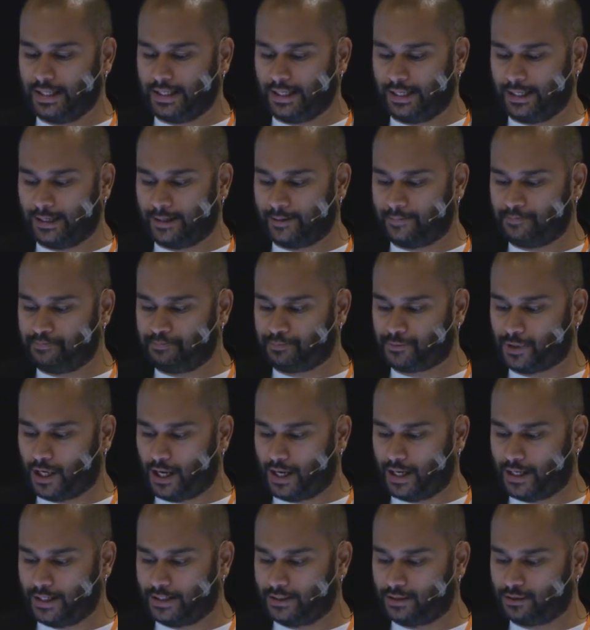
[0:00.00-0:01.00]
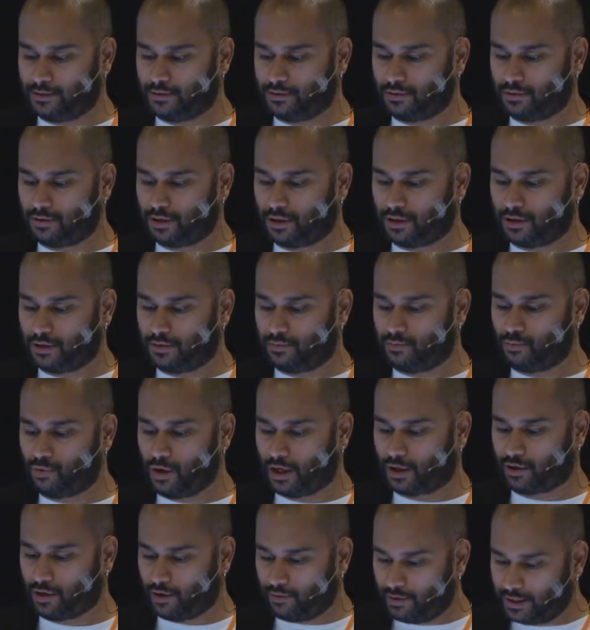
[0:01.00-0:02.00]
And
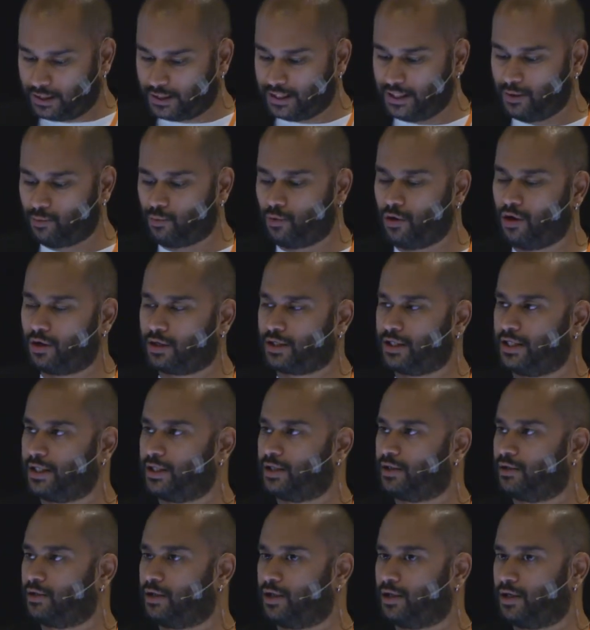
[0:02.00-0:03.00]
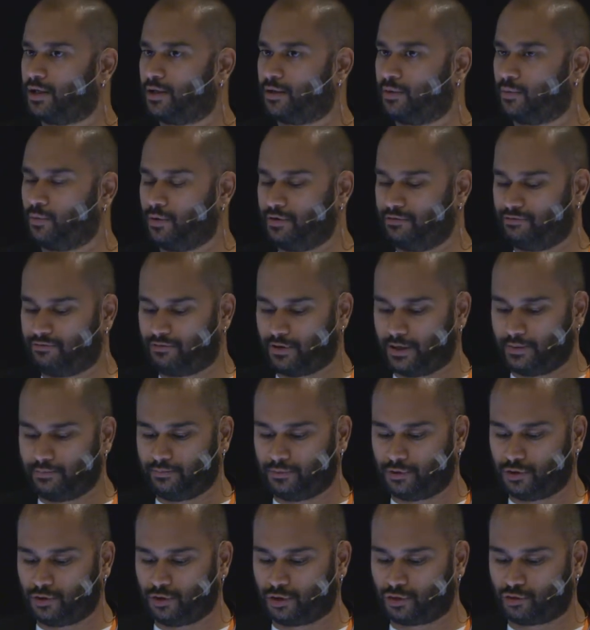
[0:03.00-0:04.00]
we're currently working with
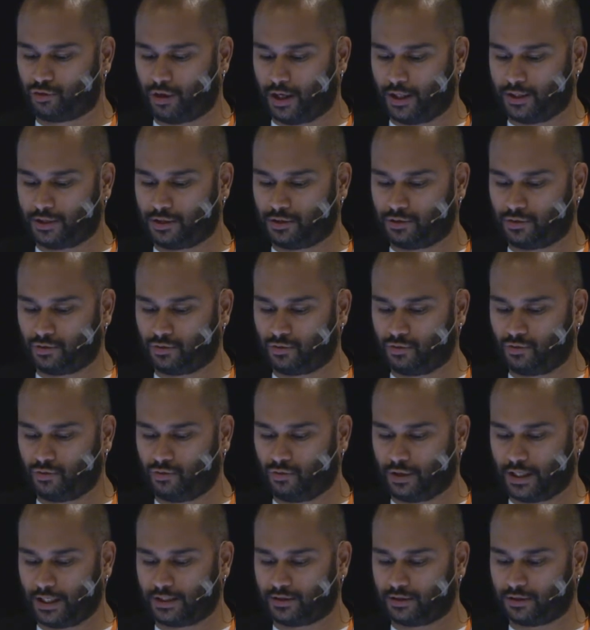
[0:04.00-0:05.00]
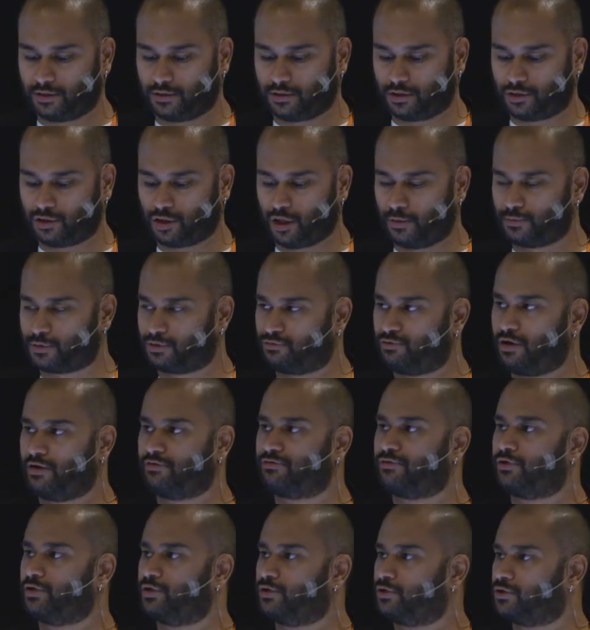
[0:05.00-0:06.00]
them to try to get the terms of
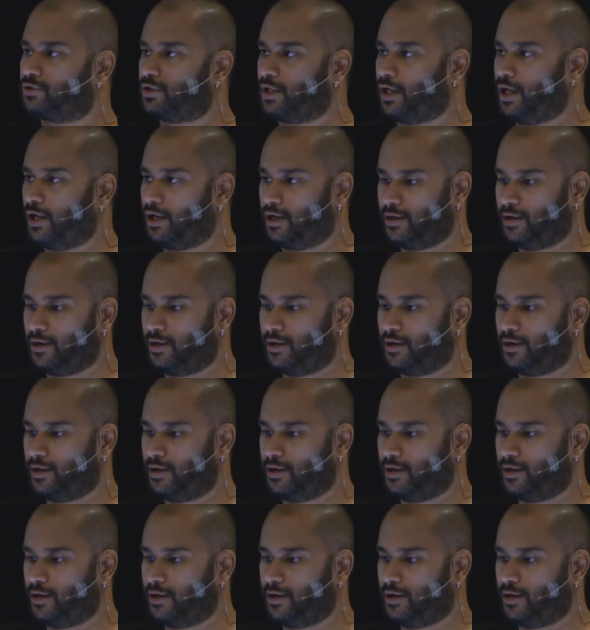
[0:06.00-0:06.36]
reference